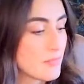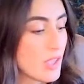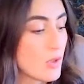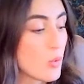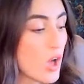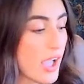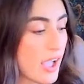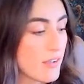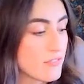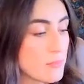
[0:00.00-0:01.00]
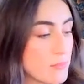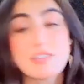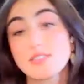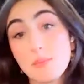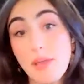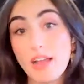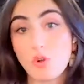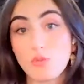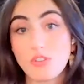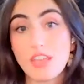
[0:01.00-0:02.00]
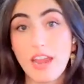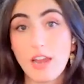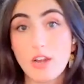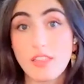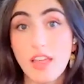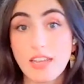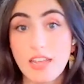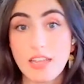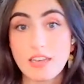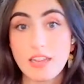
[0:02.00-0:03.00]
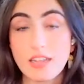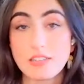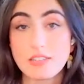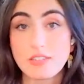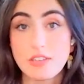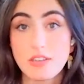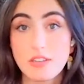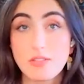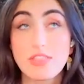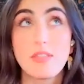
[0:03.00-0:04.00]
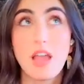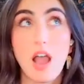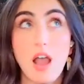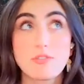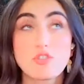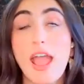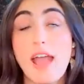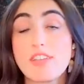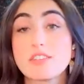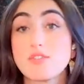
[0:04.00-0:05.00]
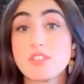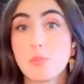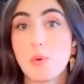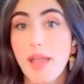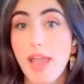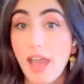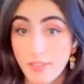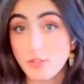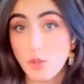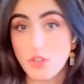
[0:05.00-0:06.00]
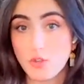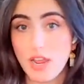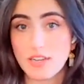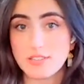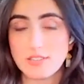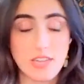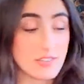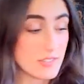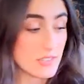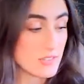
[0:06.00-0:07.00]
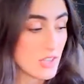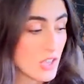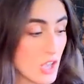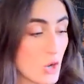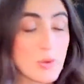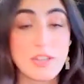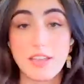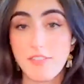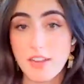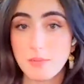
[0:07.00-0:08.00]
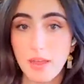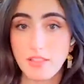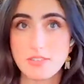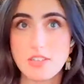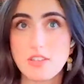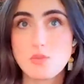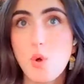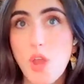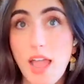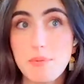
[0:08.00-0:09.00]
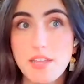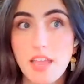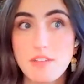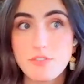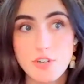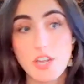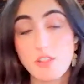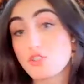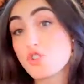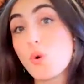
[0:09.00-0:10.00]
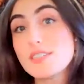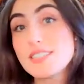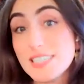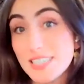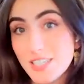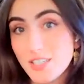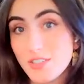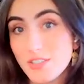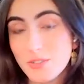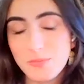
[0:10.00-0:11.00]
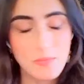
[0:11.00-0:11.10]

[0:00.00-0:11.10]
it will have biggest impact over the area that it is having its visible path. So the United States is really affected by this, and this won't happen again for another 20 years.